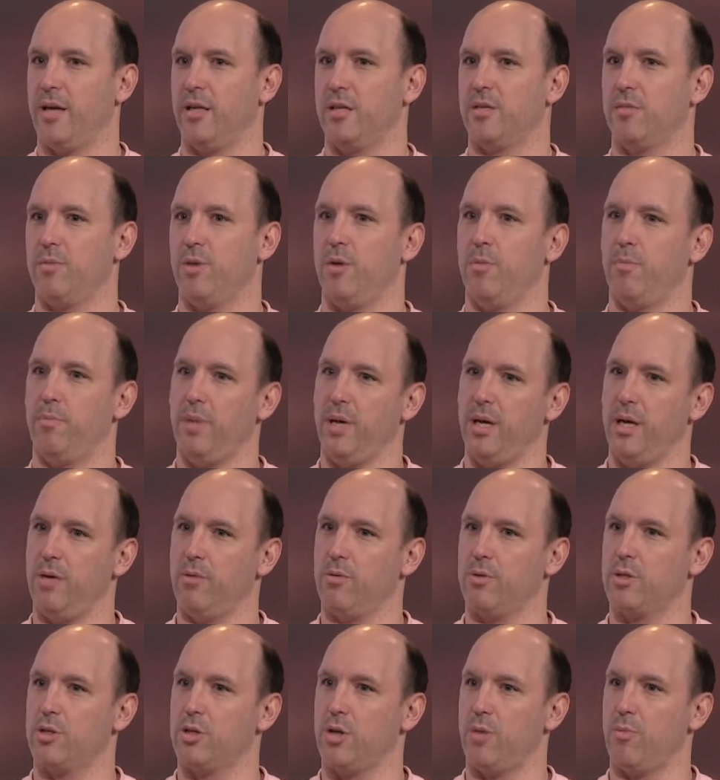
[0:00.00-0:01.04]
It's about being
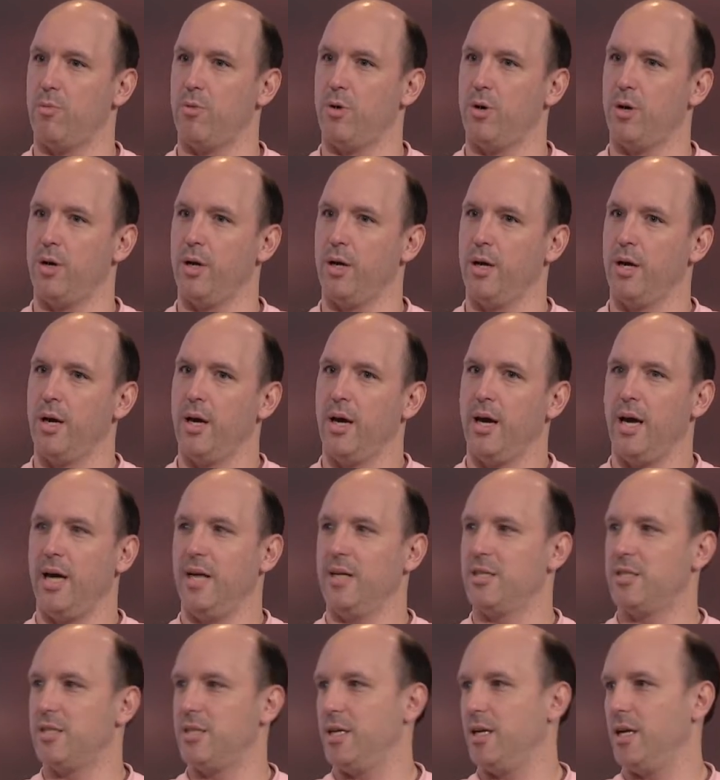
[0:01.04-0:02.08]
with someone
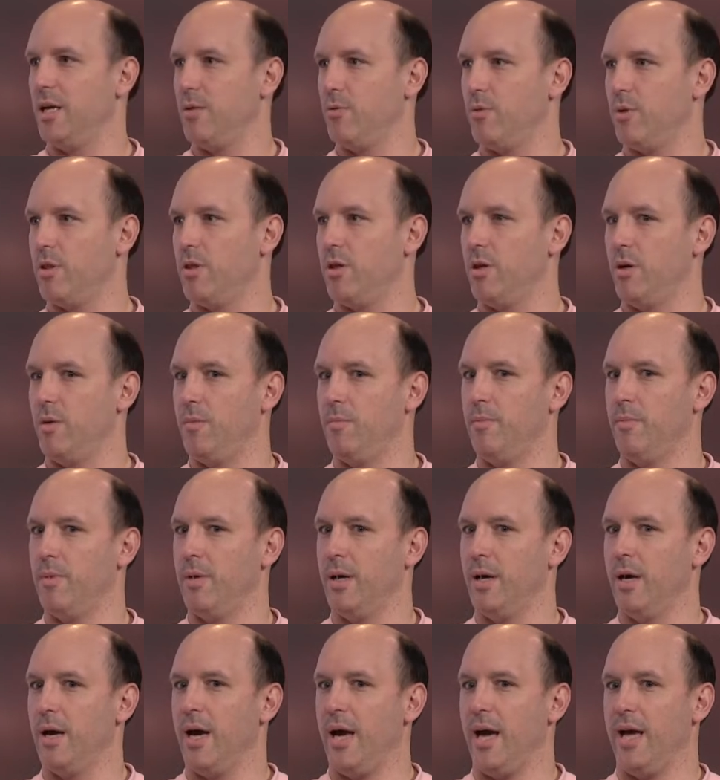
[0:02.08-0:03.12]
and sitting with them
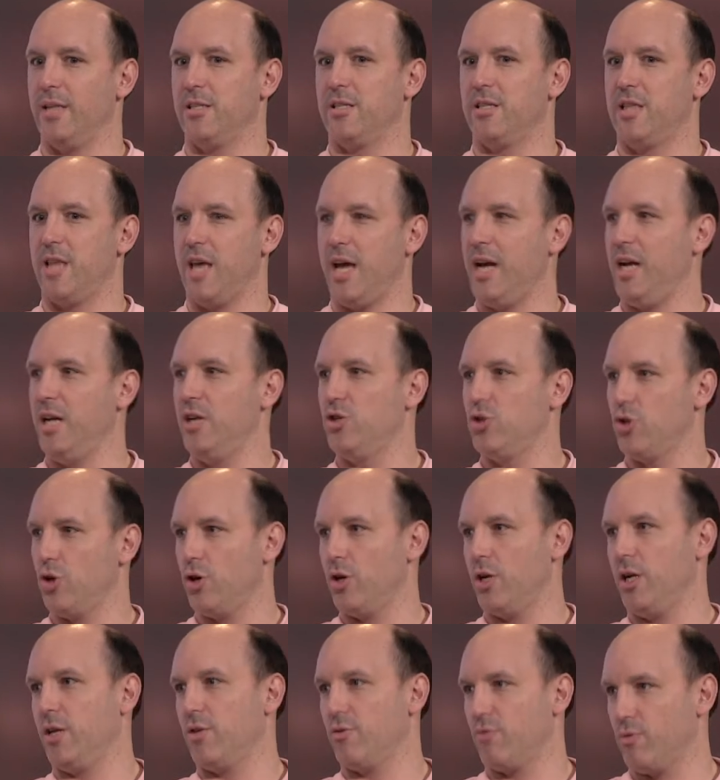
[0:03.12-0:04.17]
as they
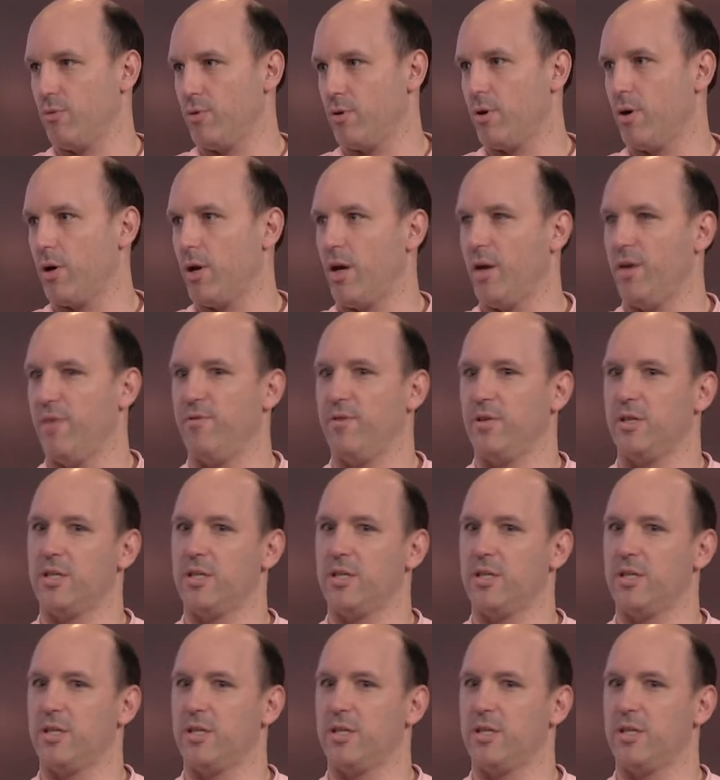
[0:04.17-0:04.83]
journey through their life.